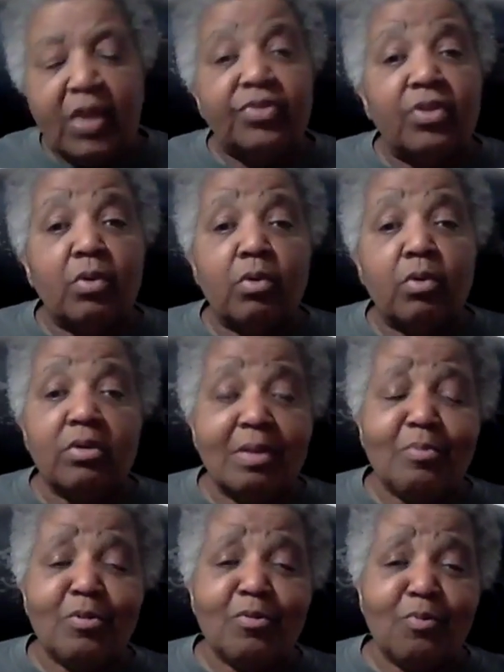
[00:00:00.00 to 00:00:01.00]
there were a
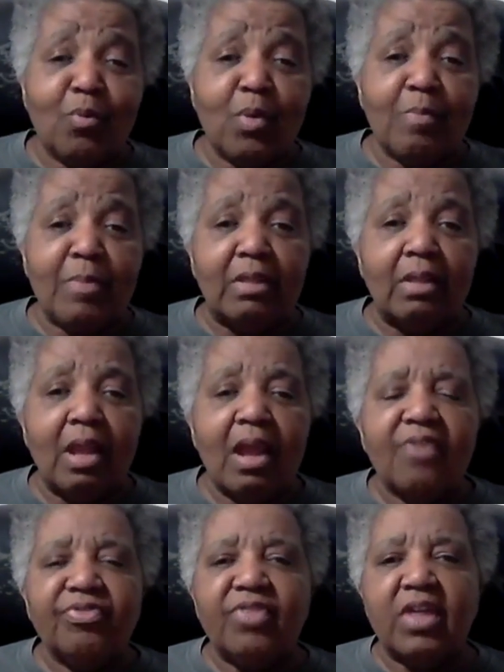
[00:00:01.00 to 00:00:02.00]
number of women
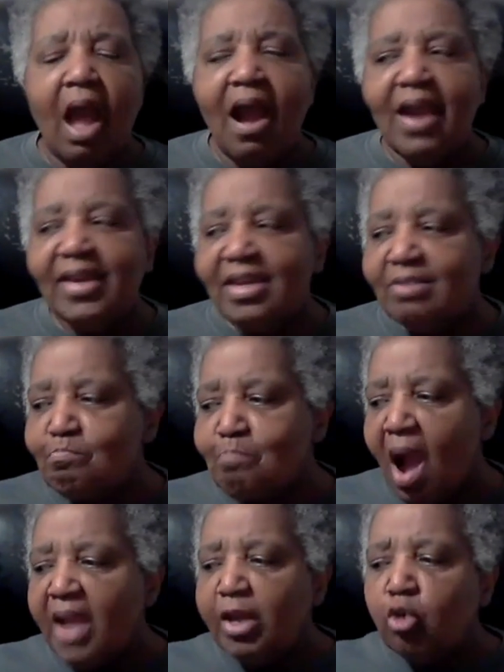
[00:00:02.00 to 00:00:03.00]
that I
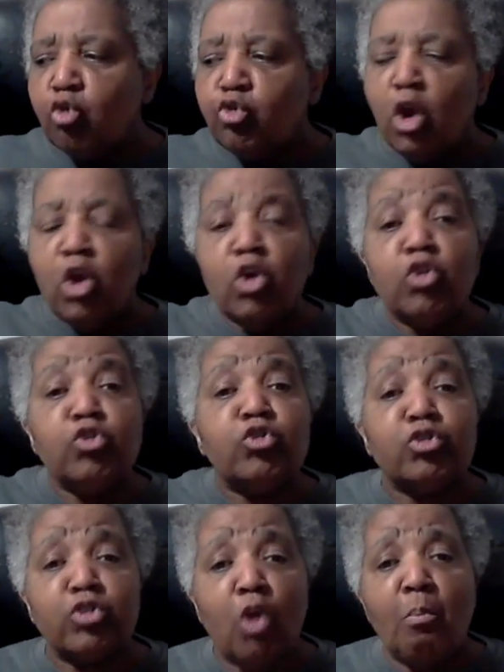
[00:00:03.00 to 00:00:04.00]
admired
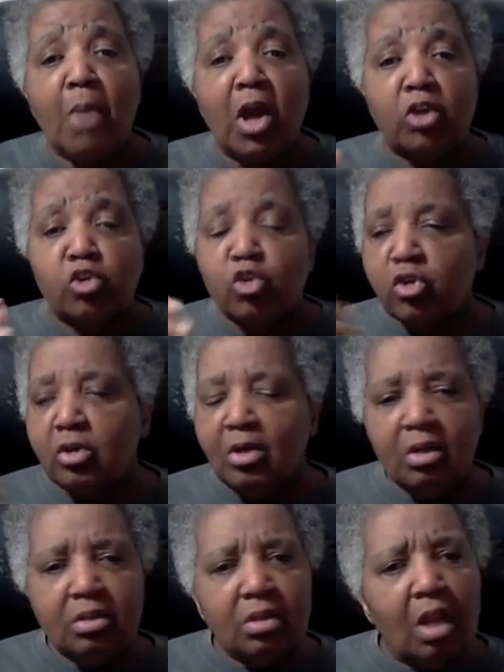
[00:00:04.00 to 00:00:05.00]
so much,
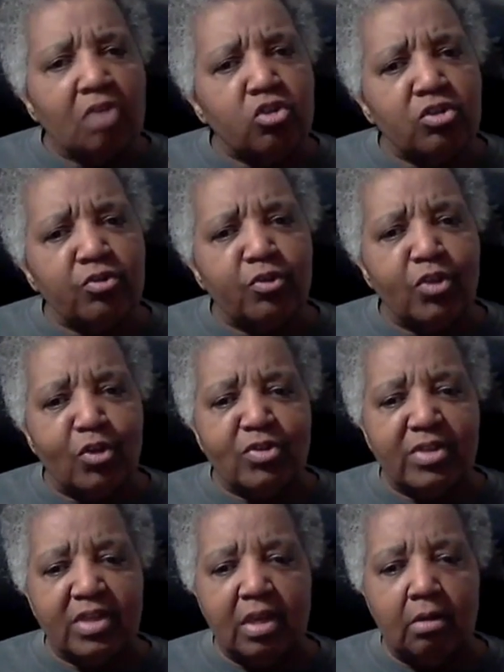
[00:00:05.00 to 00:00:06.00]
not just for their
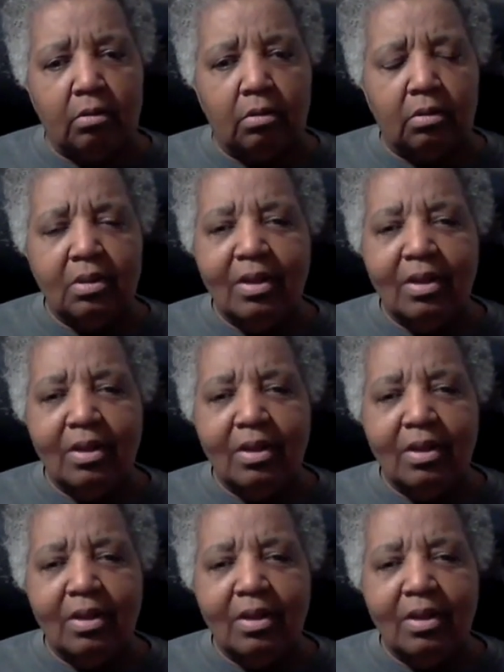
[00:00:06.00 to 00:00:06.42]
skill,